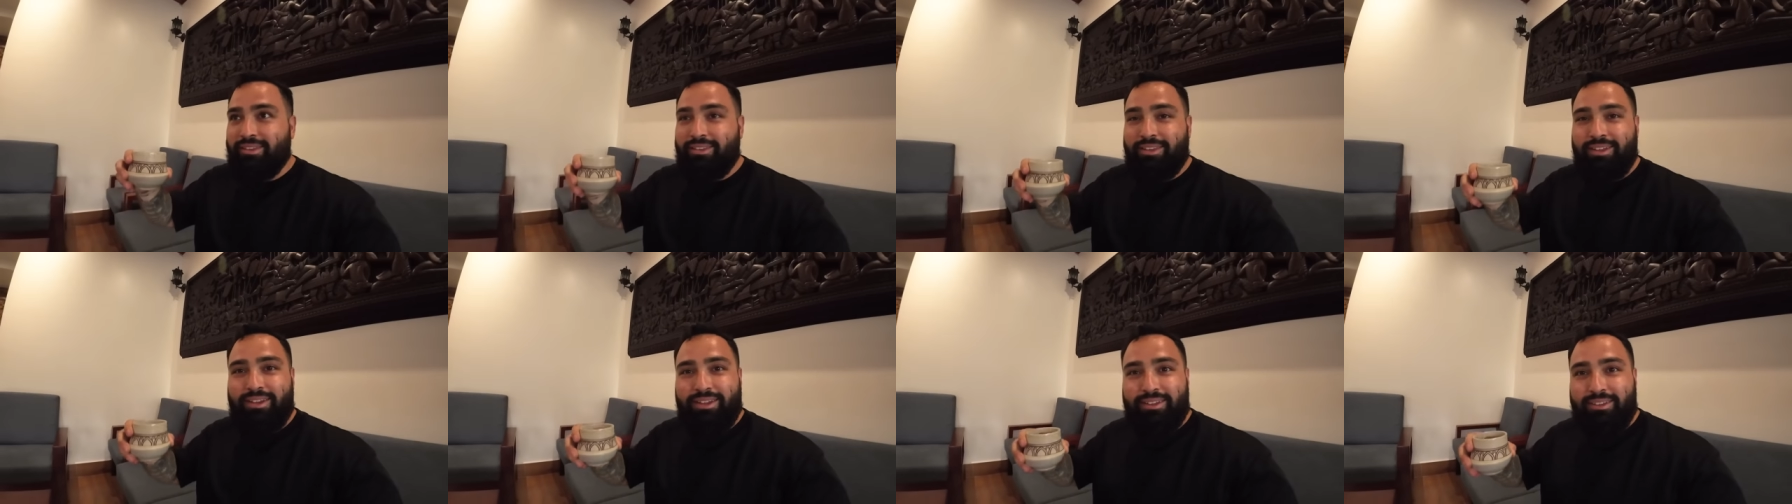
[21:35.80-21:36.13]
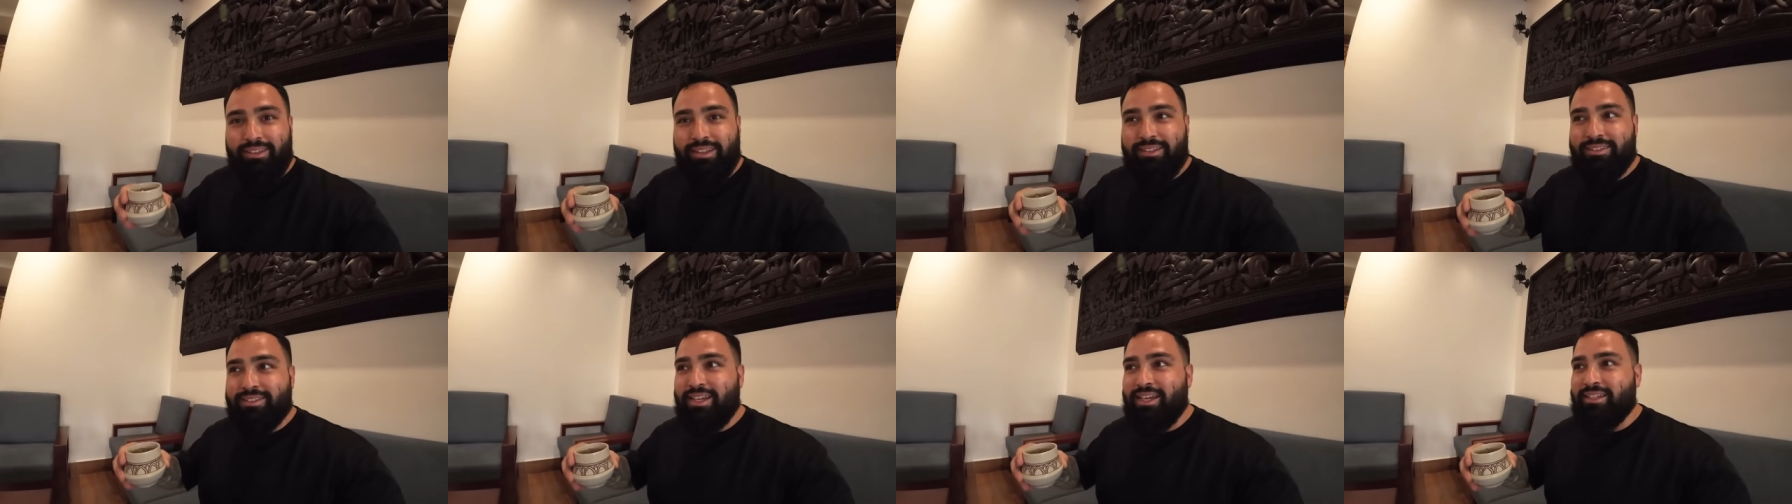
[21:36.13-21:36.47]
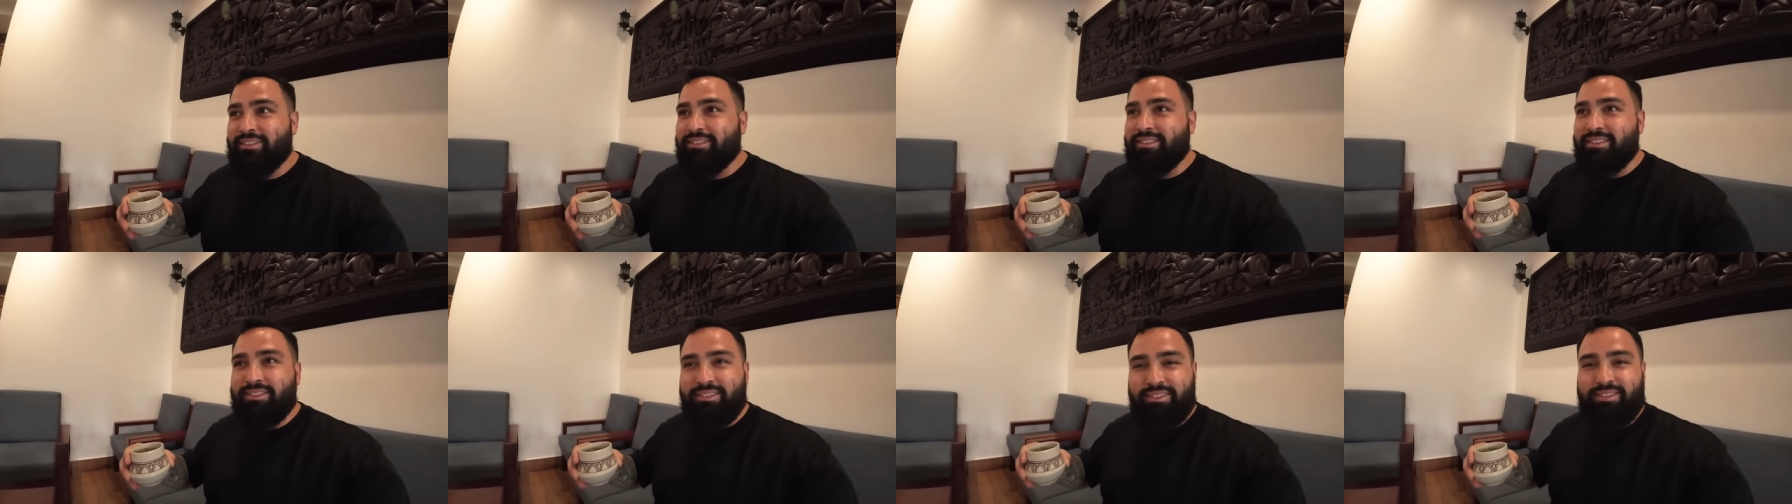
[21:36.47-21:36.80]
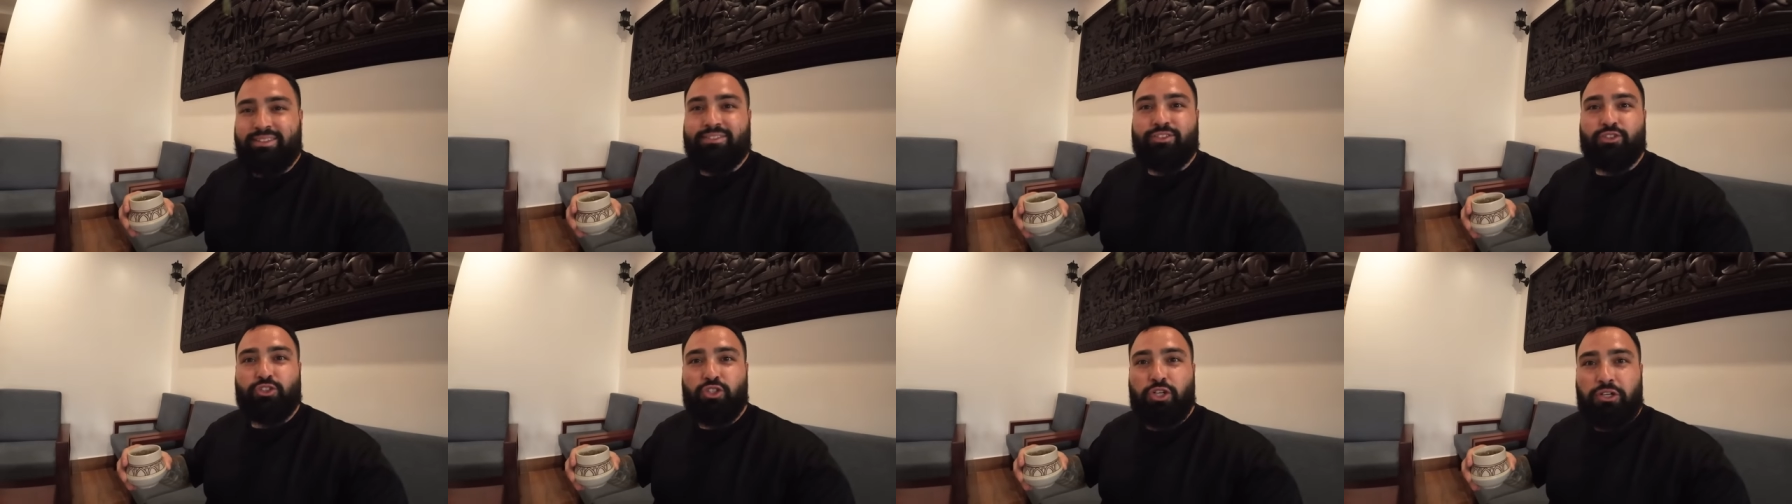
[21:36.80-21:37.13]
Look at this, guys. This
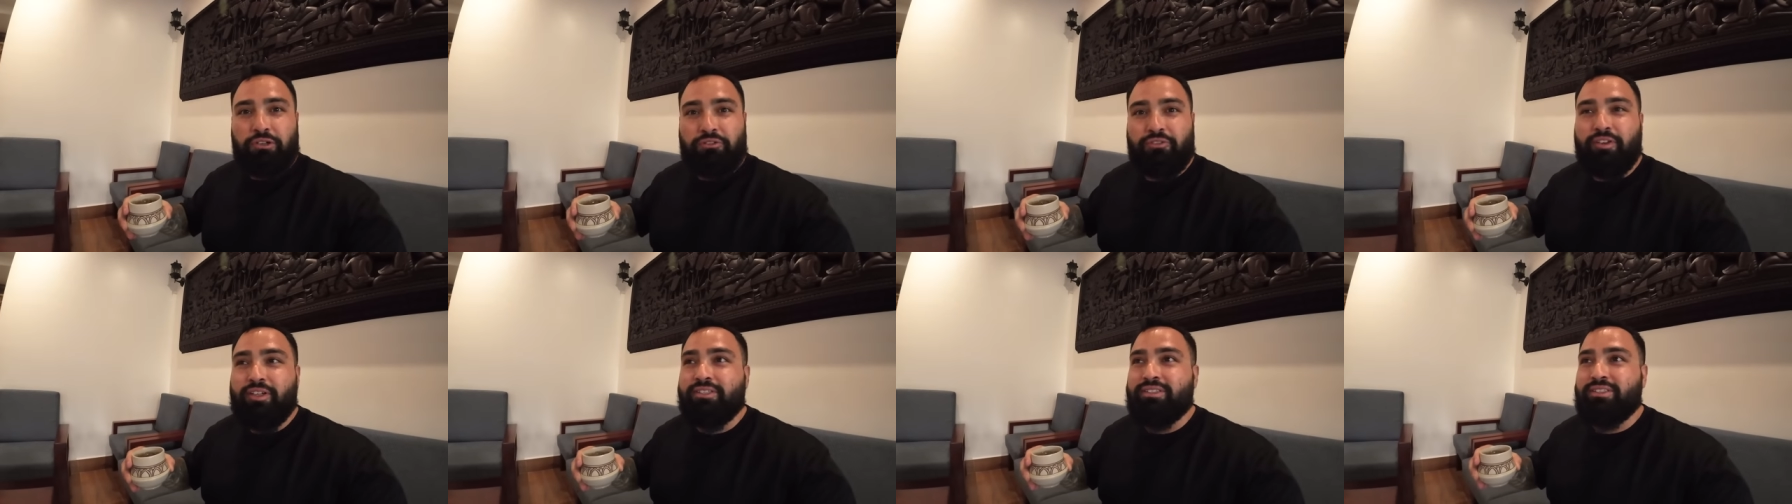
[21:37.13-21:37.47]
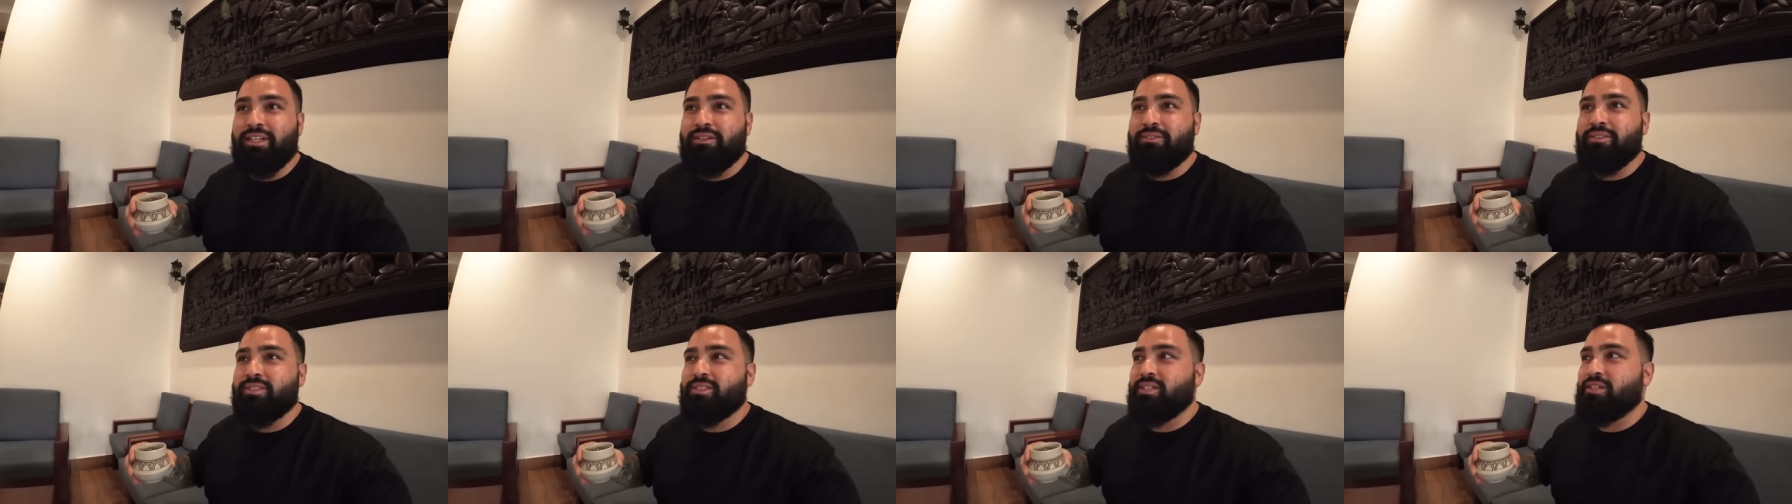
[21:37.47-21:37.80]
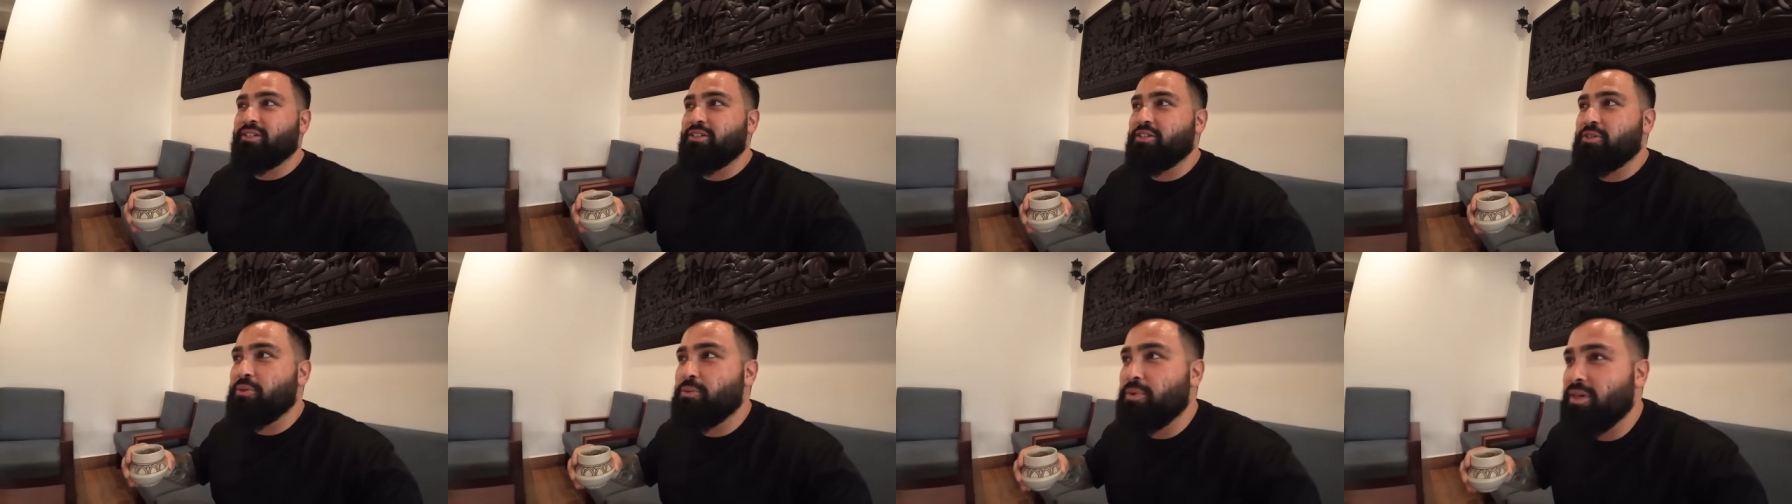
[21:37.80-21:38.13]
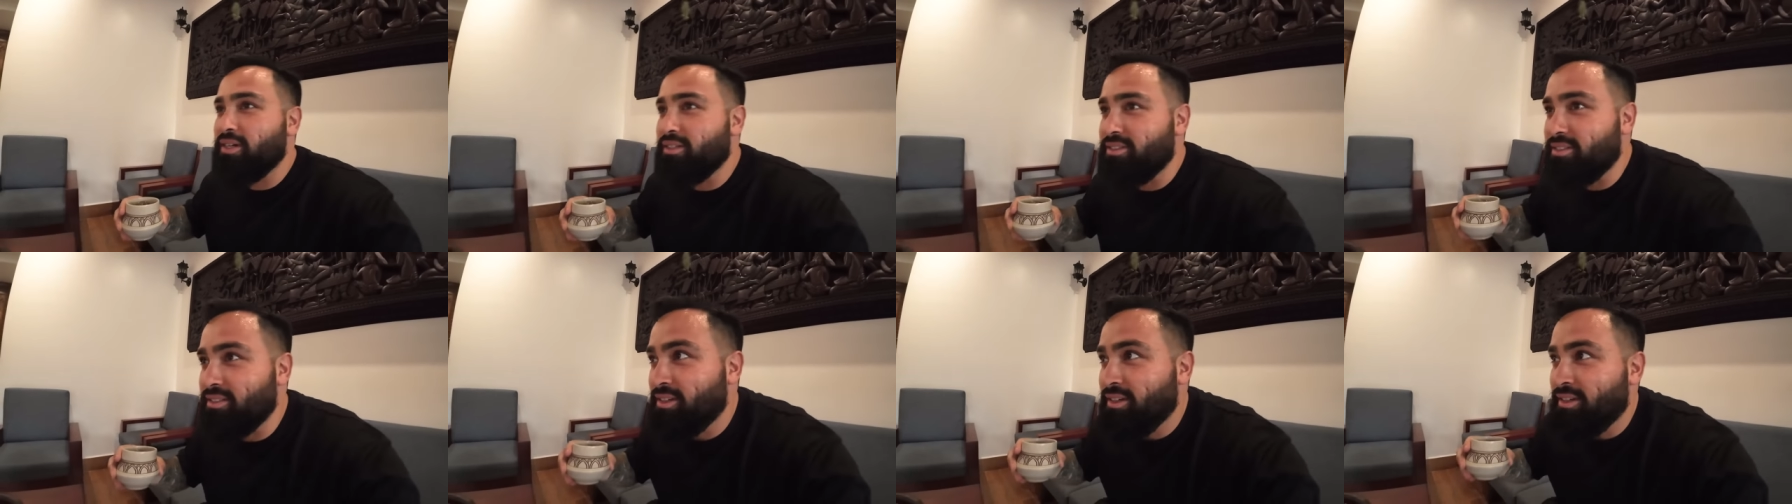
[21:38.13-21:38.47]
is service. I'll tell you
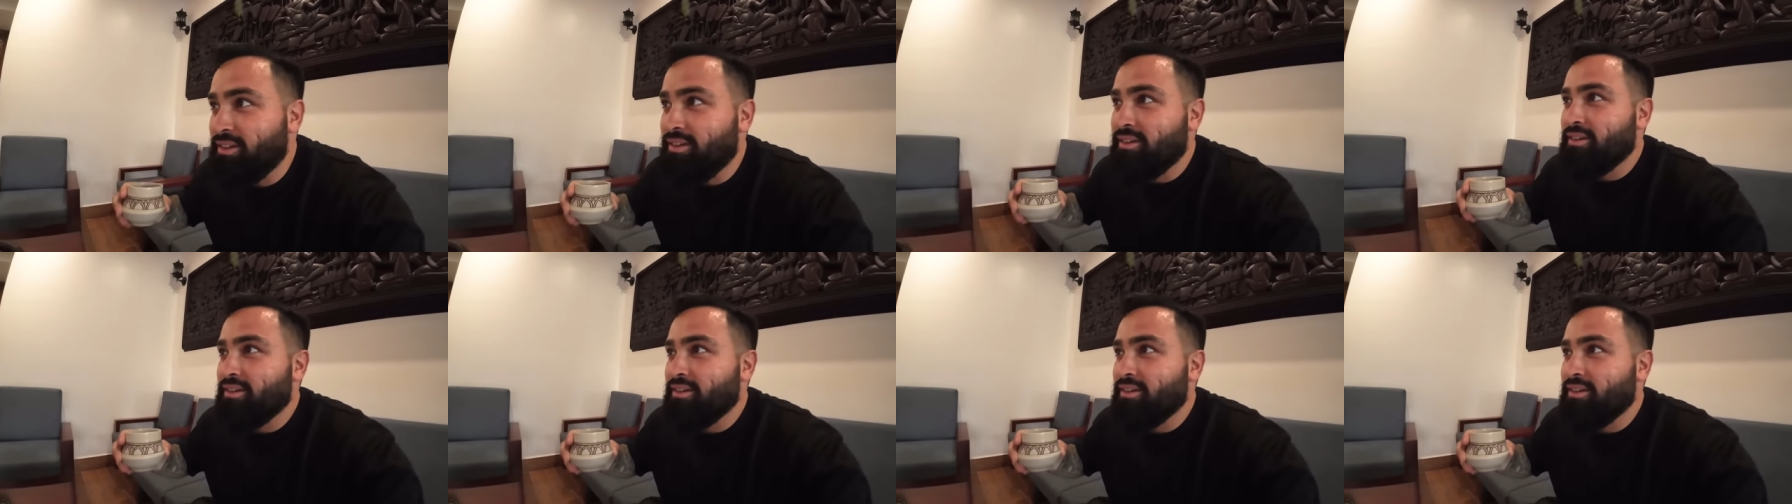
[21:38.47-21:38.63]
what.